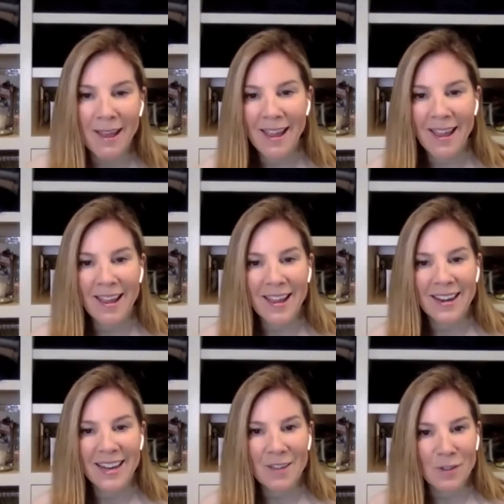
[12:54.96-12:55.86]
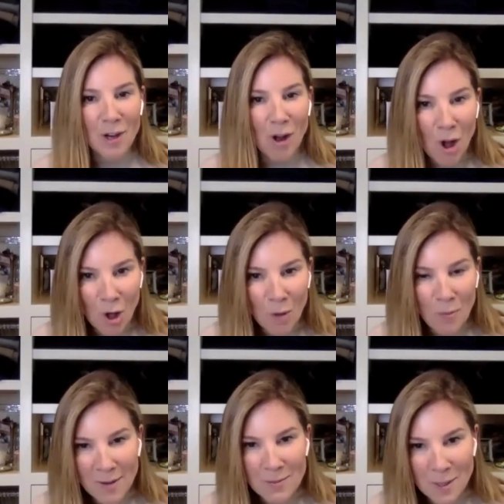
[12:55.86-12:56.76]
And if it all
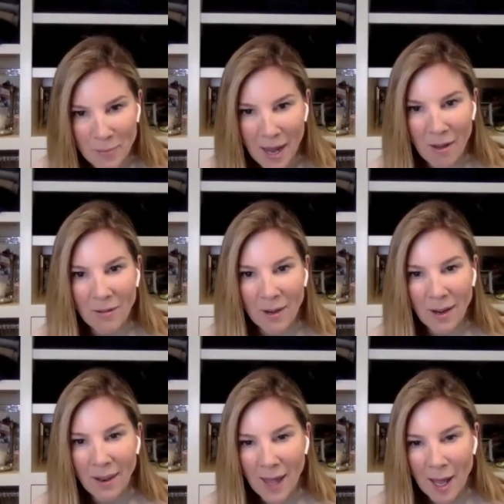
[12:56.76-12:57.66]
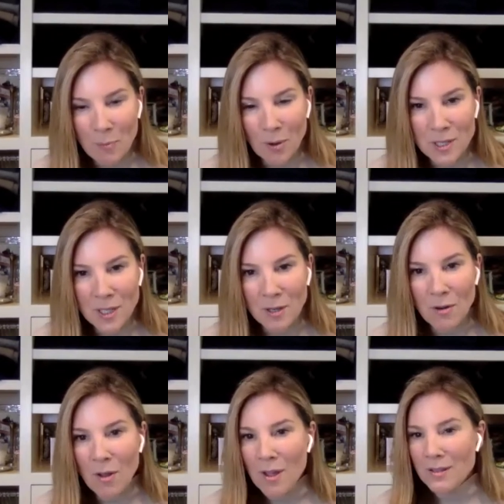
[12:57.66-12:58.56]
becomes about that
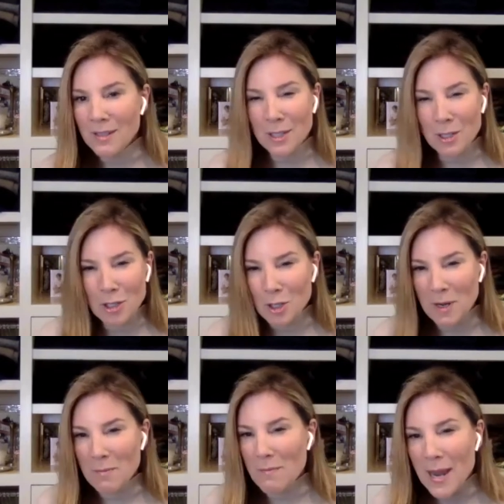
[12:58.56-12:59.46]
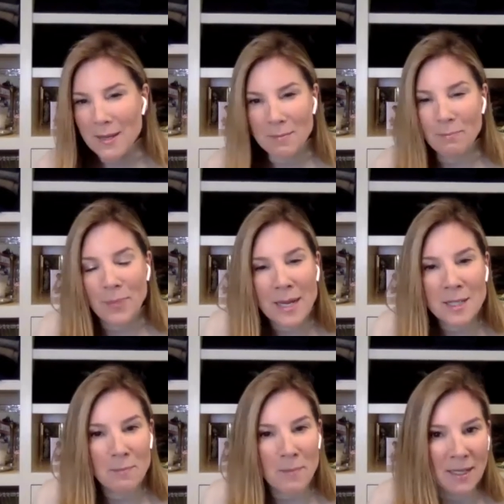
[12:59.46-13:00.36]
person, decisions are being ma-
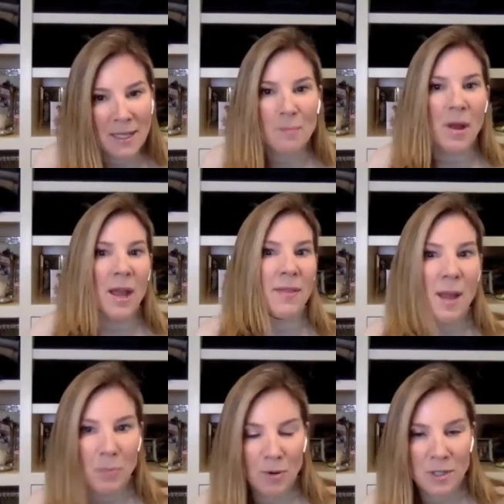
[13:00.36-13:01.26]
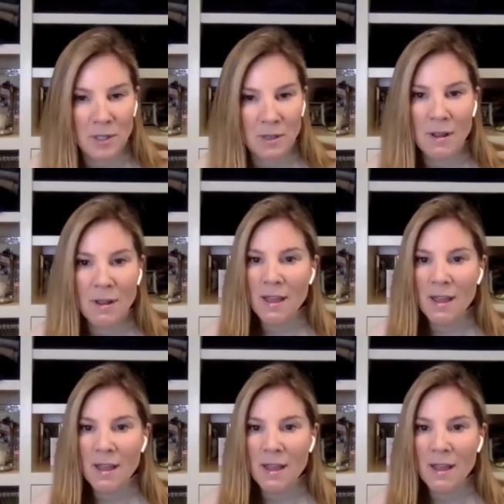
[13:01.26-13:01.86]
based mainly by that person,